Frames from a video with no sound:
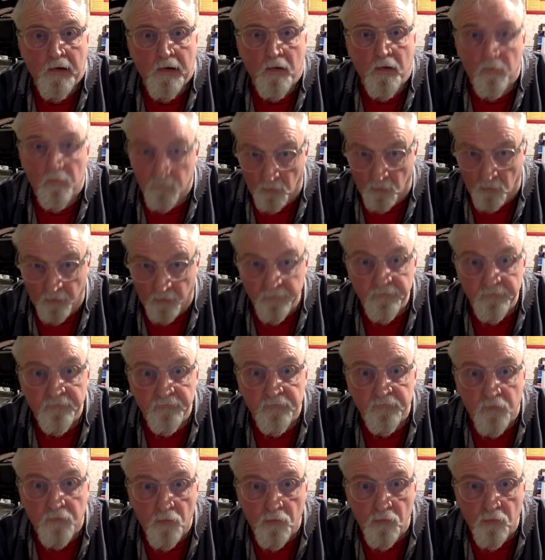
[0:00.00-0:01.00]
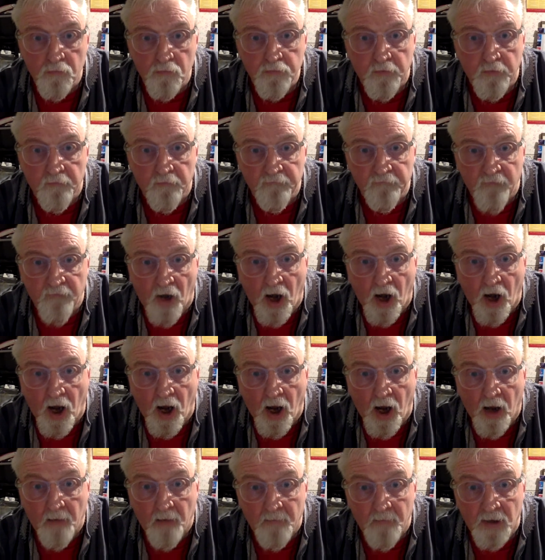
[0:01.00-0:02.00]
One's called
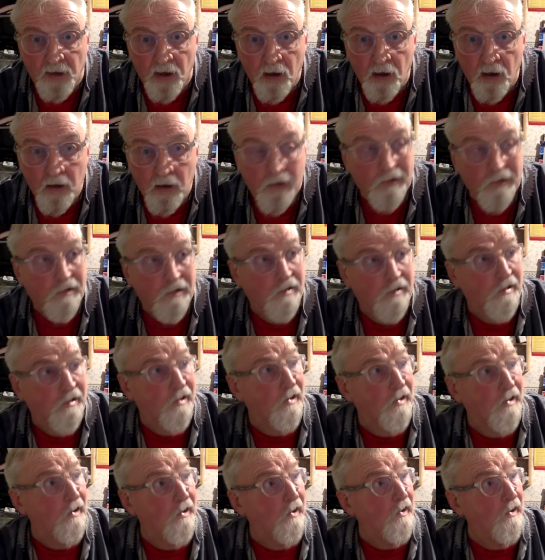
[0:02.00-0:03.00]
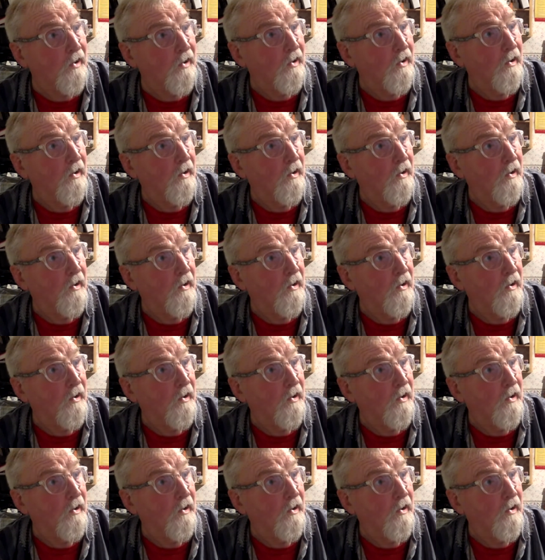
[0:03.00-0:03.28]
Rama, okay?